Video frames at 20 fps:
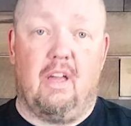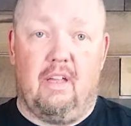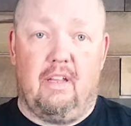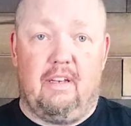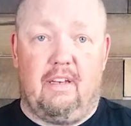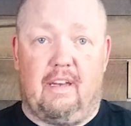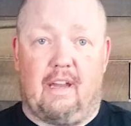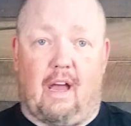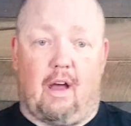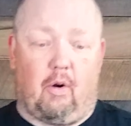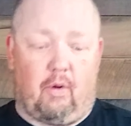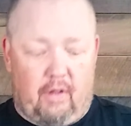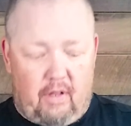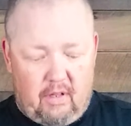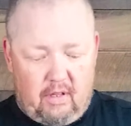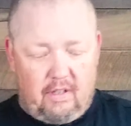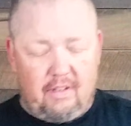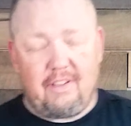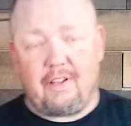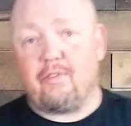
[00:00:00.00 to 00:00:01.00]
Now,
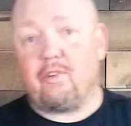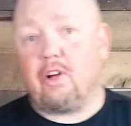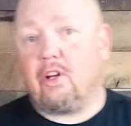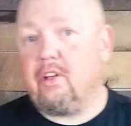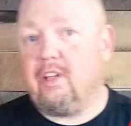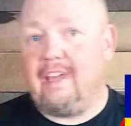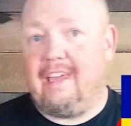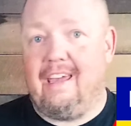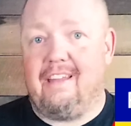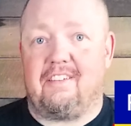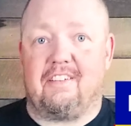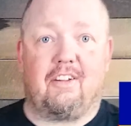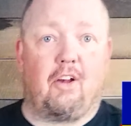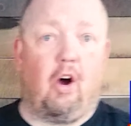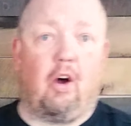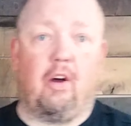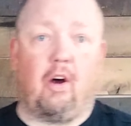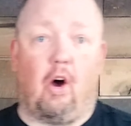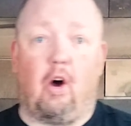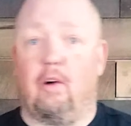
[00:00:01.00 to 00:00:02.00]
different kits
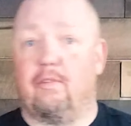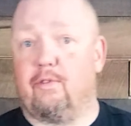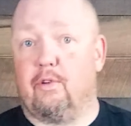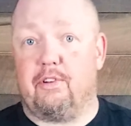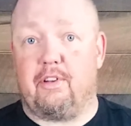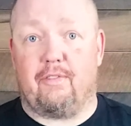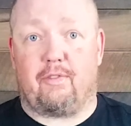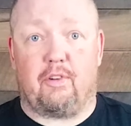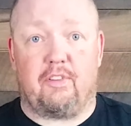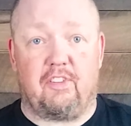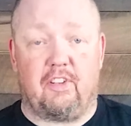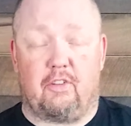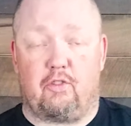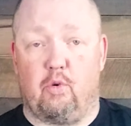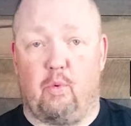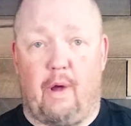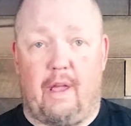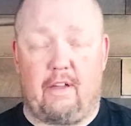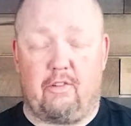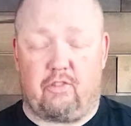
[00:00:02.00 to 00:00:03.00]
call for different
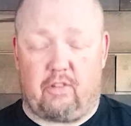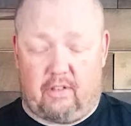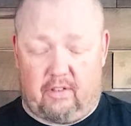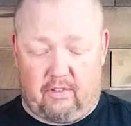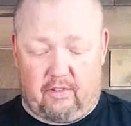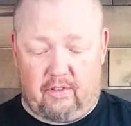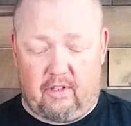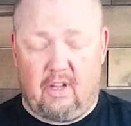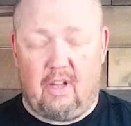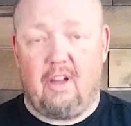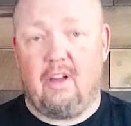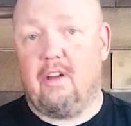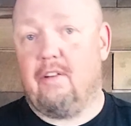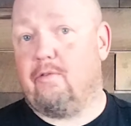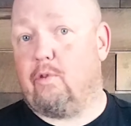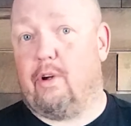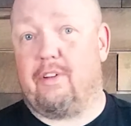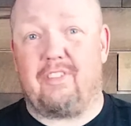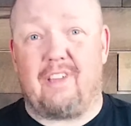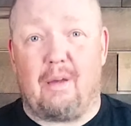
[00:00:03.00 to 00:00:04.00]
situations.
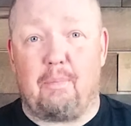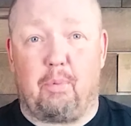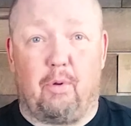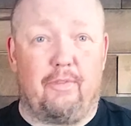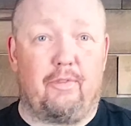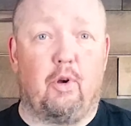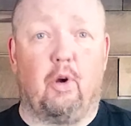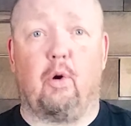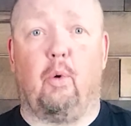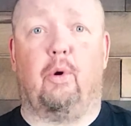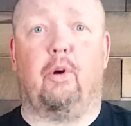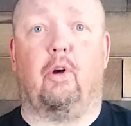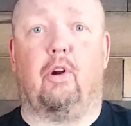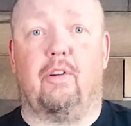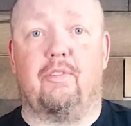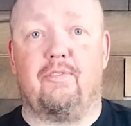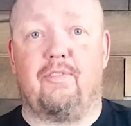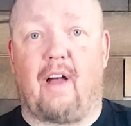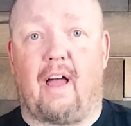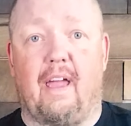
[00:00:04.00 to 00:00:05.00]
For example, if you're going on a
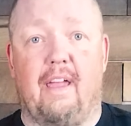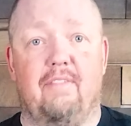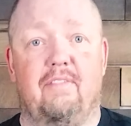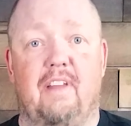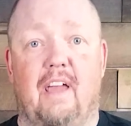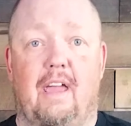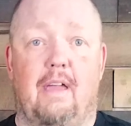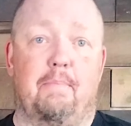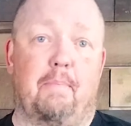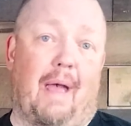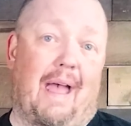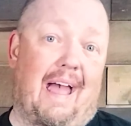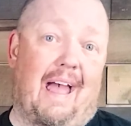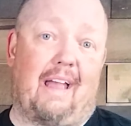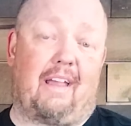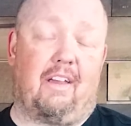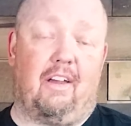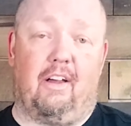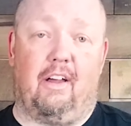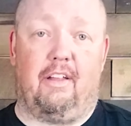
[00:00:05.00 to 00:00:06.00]
5-day
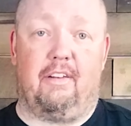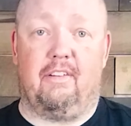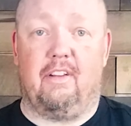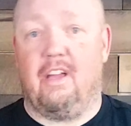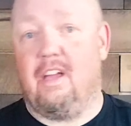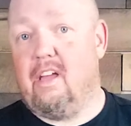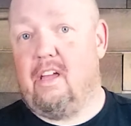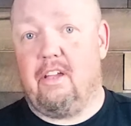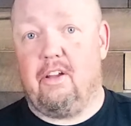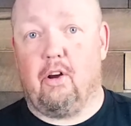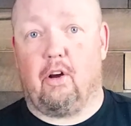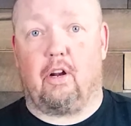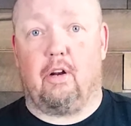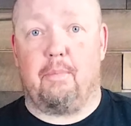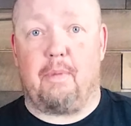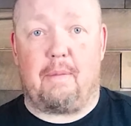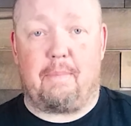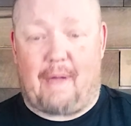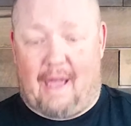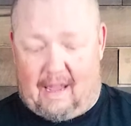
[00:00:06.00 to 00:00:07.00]
pack hunt, you're going to
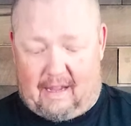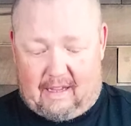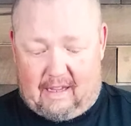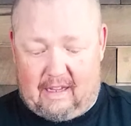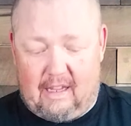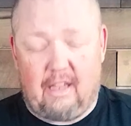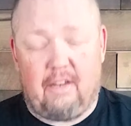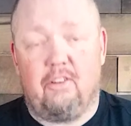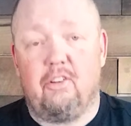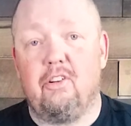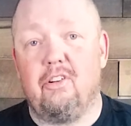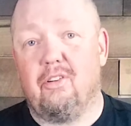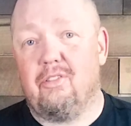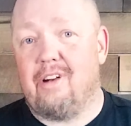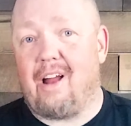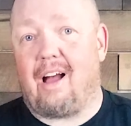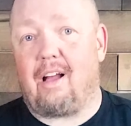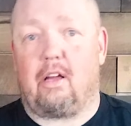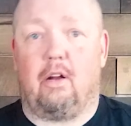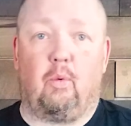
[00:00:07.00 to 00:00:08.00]
be packing in, you're
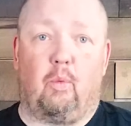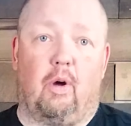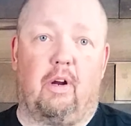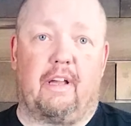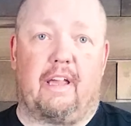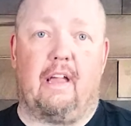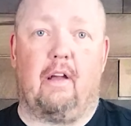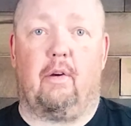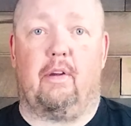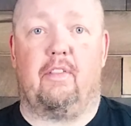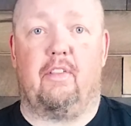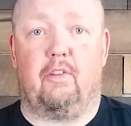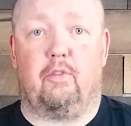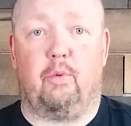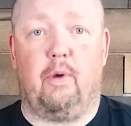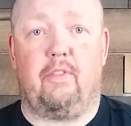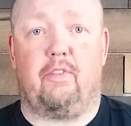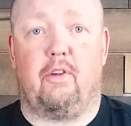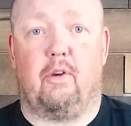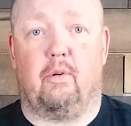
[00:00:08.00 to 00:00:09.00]
not going to want to carry this
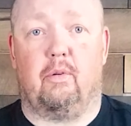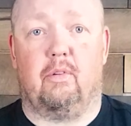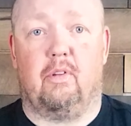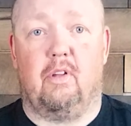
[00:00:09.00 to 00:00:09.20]
with you.